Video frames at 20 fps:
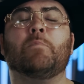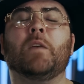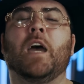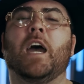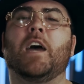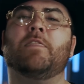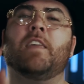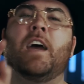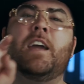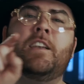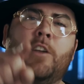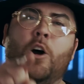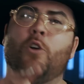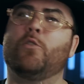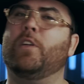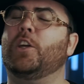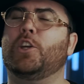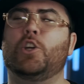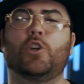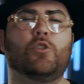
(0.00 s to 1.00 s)
and they know
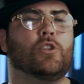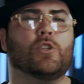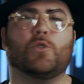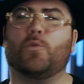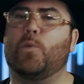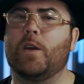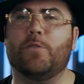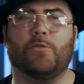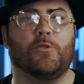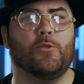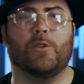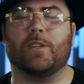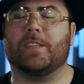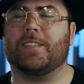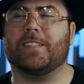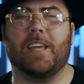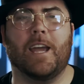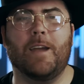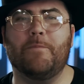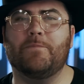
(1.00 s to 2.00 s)
that you just went through the
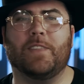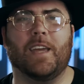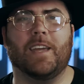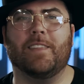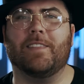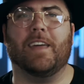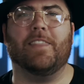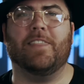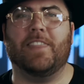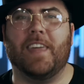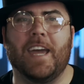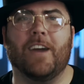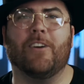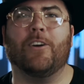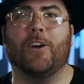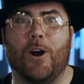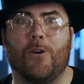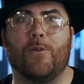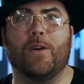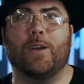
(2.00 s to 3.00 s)
same thing that they're
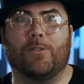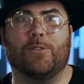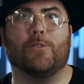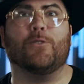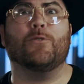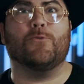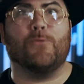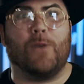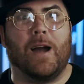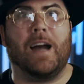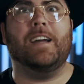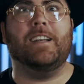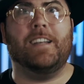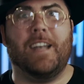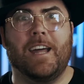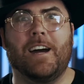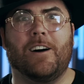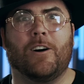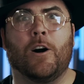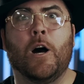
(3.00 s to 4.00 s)
going through right
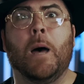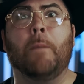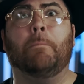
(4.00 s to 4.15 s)
now,